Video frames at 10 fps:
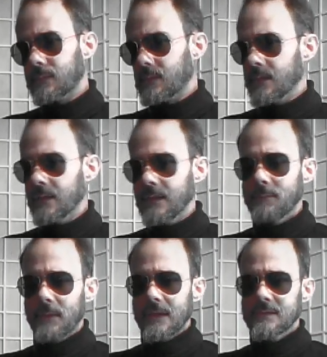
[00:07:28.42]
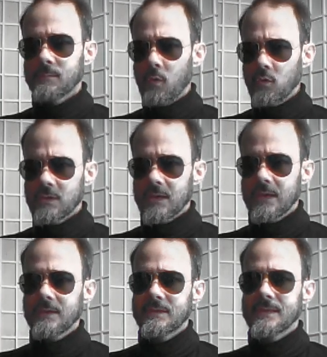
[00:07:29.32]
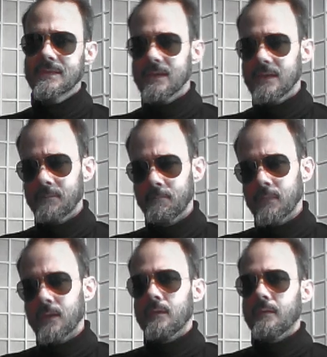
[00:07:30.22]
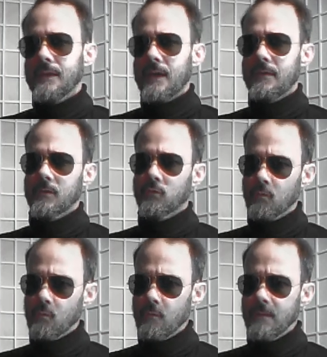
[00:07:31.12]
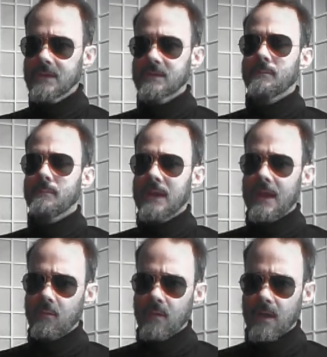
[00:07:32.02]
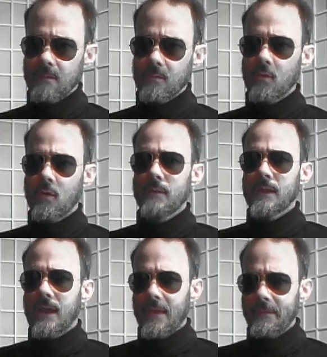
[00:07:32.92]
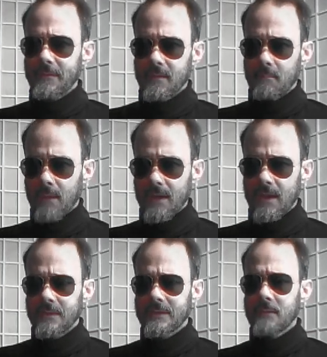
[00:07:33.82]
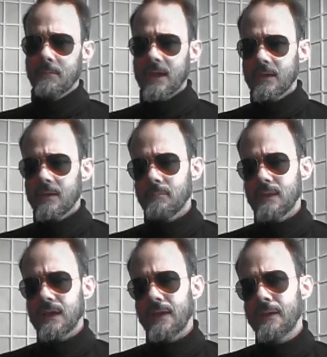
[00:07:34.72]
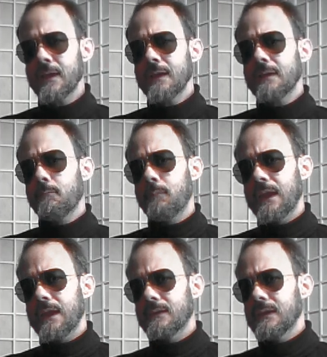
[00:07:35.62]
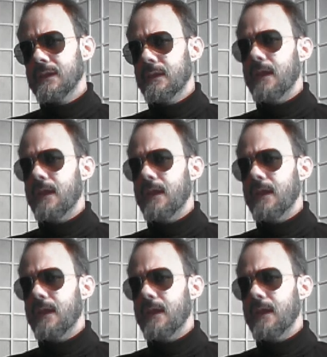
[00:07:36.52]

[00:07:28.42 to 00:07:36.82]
it plays mostly in Sicily. The other two movies, Milano Calibro 9 and Manhunt in Milan, played in